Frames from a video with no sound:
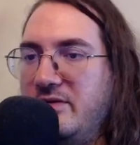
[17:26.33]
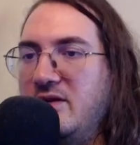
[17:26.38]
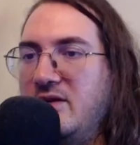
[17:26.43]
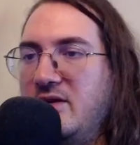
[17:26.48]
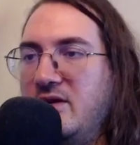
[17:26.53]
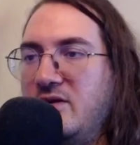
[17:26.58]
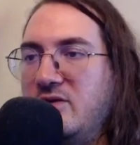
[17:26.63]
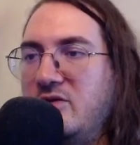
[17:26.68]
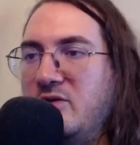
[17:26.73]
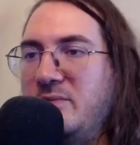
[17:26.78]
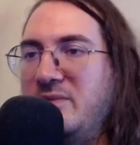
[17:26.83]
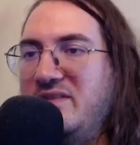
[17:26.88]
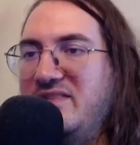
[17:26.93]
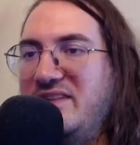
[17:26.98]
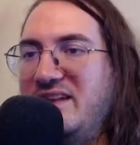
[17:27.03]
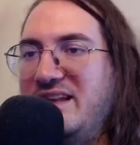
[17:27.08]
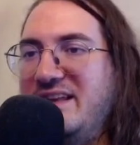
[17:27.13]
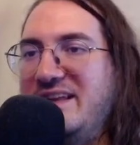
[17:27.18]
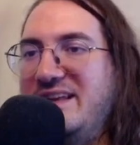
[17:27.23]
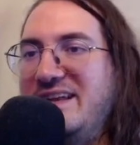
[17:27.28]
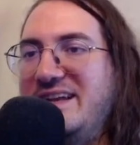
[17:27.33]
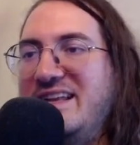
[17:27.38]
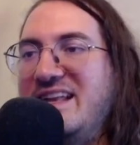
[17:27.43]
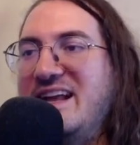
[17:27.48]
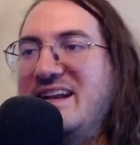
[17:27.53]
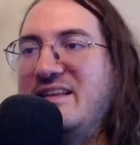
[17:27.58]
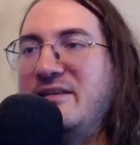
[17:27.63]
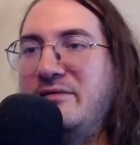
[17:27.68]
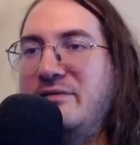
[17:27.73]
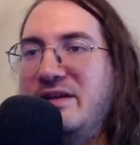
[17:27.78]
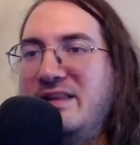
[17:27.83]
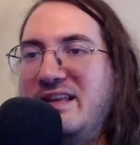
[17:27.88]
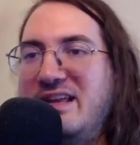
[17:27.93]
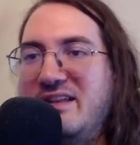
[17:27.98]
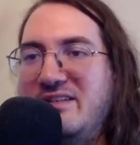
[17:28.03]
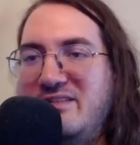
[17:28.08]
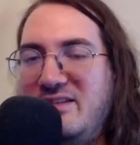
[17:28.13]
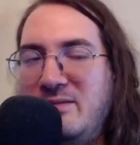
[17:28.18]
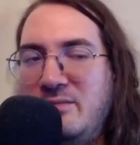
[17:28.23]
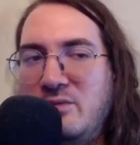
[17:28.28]
So basically here they are defining a
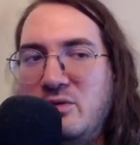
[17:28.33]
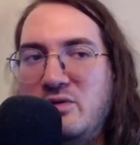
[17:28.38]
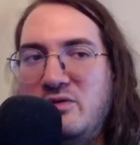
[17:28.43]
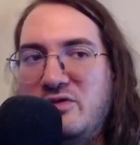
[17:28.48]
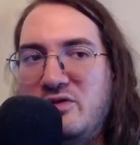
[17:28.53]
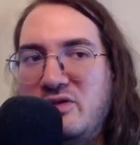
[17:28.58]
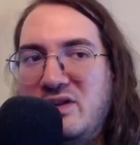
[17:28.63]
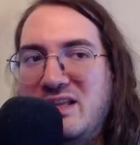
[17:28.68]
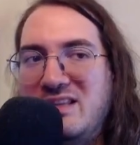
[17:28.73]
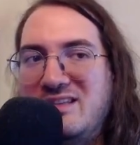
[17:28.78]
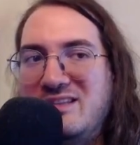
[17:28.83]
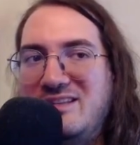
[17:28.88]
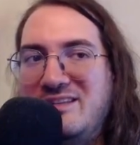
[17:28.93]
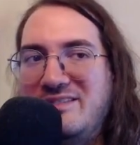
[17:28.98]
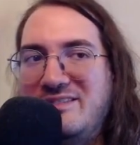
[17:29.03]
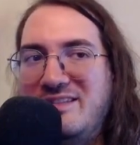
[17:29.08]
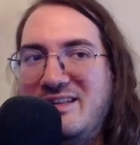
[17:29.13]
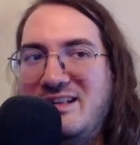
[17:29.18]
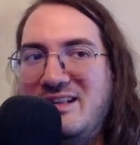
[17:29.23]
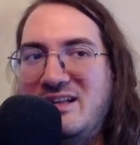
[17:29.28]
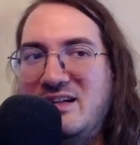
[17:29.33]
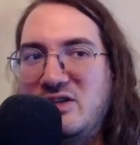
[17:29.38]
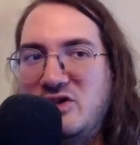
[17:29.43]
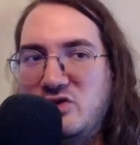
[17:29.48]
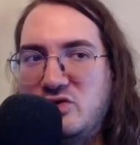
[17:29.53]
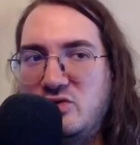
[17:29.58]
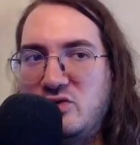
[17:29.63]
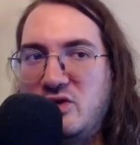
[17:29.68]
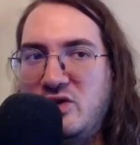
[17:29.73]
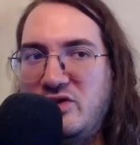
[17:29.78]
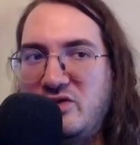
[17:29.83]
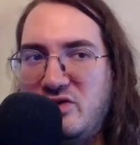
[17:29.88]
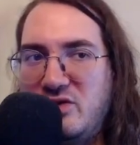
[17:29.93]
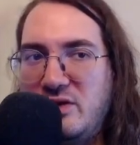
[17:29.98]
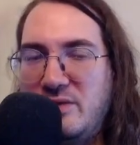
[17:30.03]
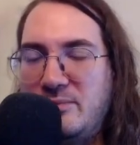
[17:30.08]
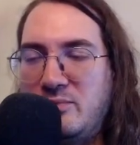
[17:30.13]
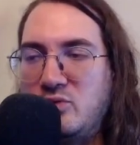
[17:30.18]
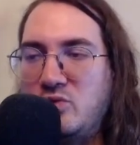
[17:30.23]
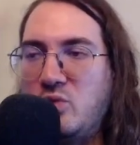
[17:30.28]
symbol so that this declaration is
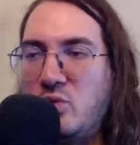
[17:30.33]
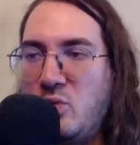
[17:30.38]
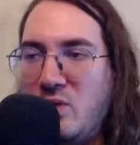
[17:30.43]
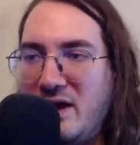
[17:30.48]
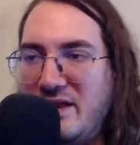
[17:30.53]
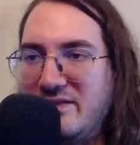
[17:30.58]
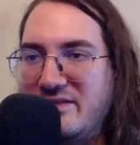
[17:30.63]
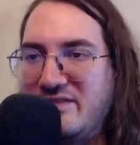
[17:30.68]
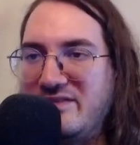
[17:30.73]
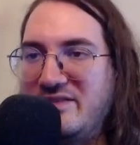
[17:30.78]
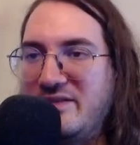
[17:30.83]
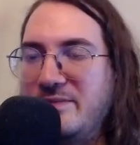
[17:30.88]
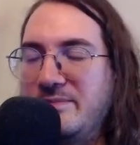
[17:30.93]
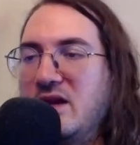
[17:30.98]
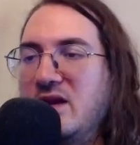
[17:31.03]
only put once.